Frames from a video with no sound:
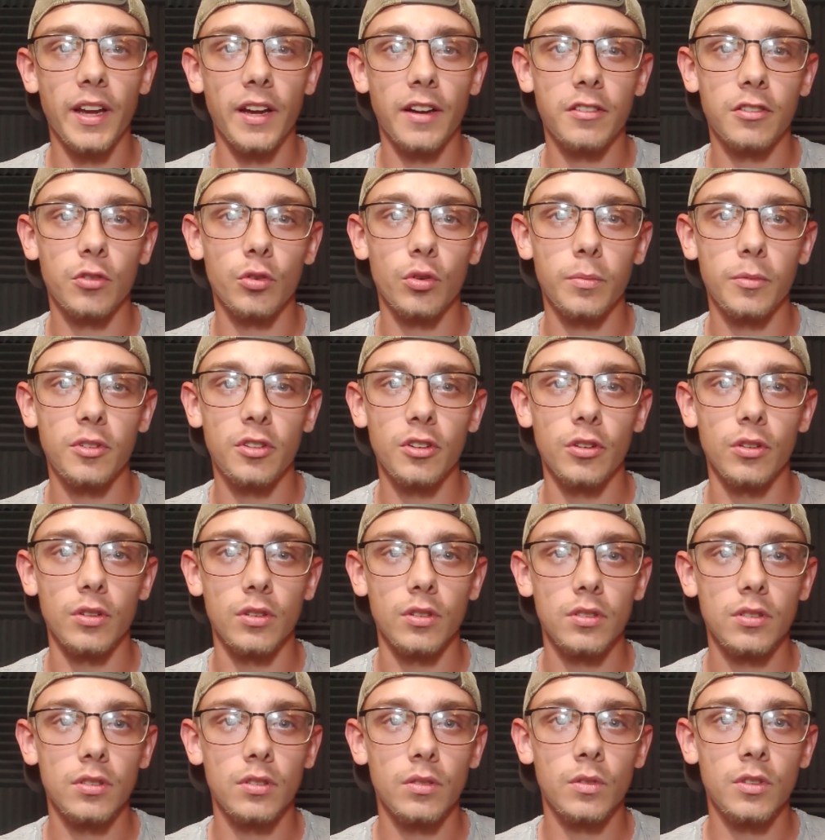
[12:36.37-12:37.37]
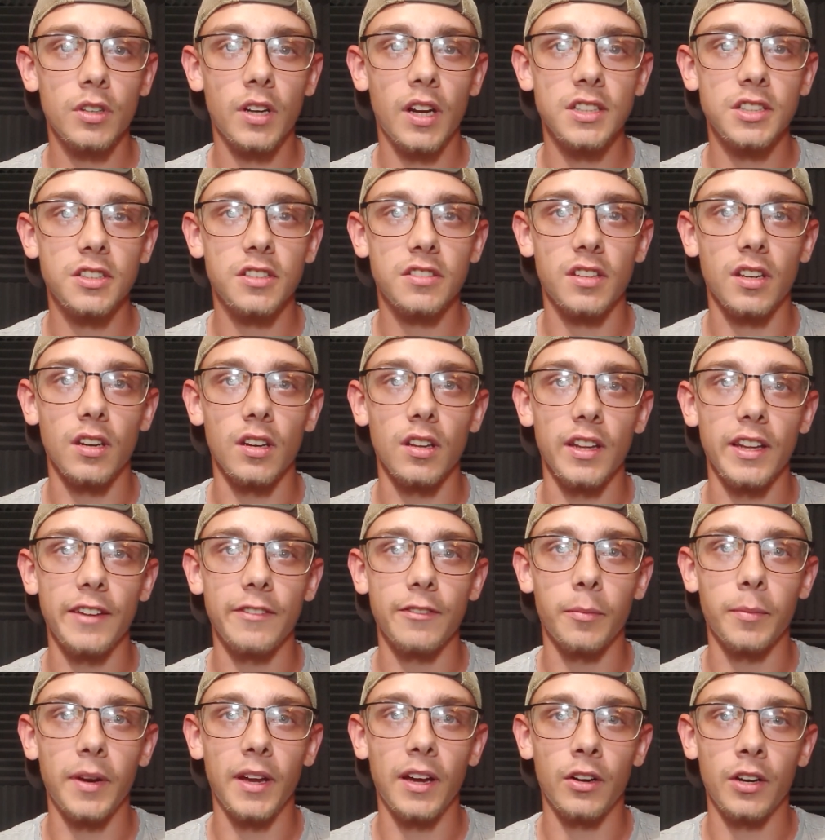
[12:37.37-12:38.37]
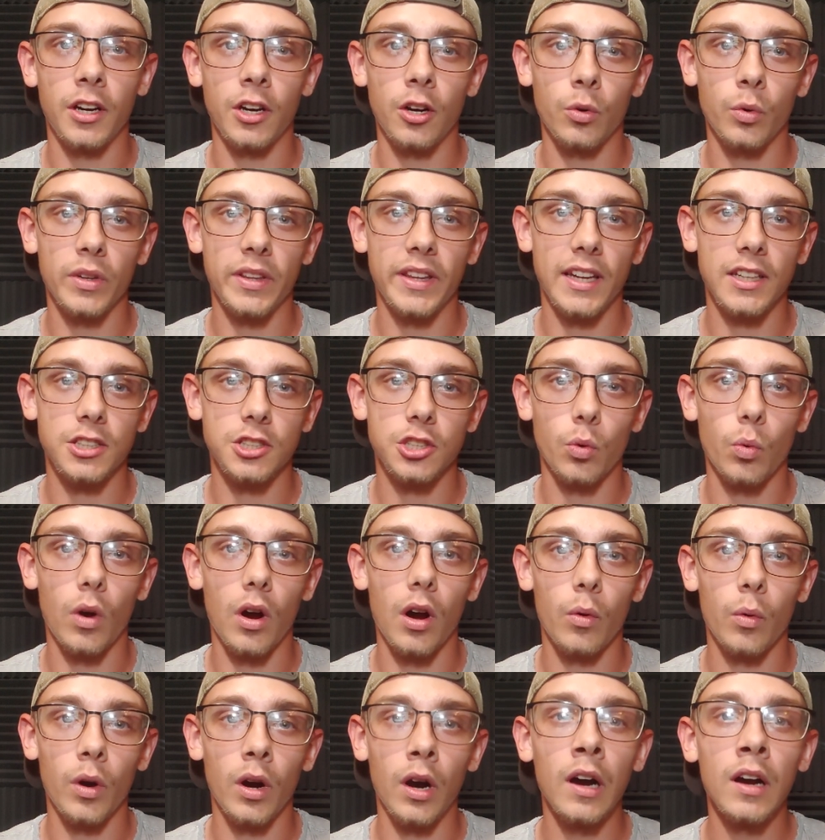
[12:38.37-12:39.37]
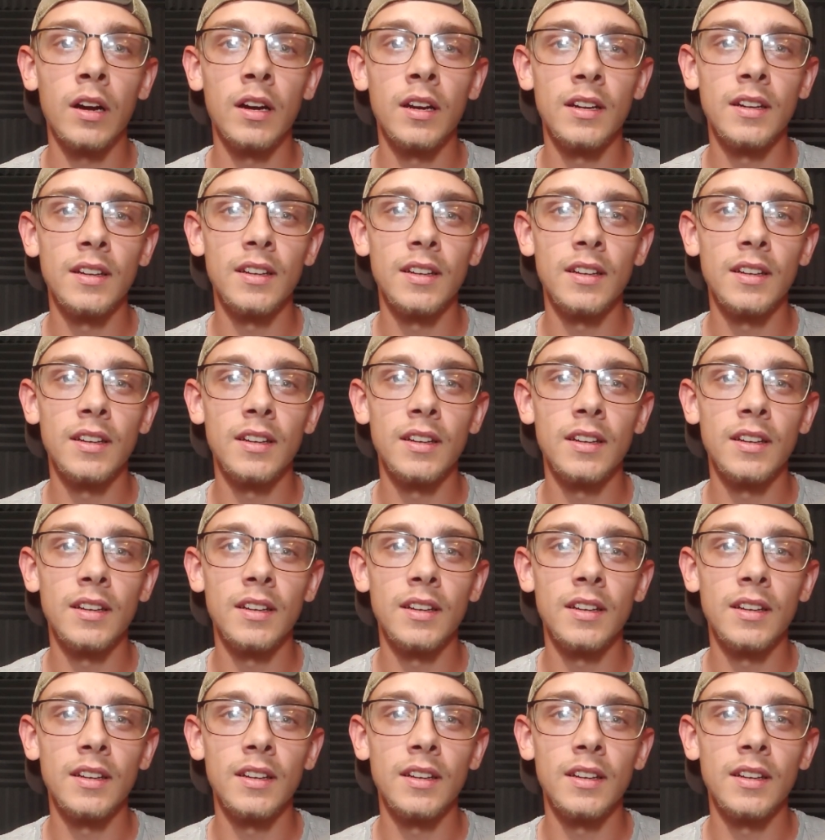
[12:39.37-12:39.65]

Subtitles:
next to him too. I'm not just gonna leave him down here with that chihuahua.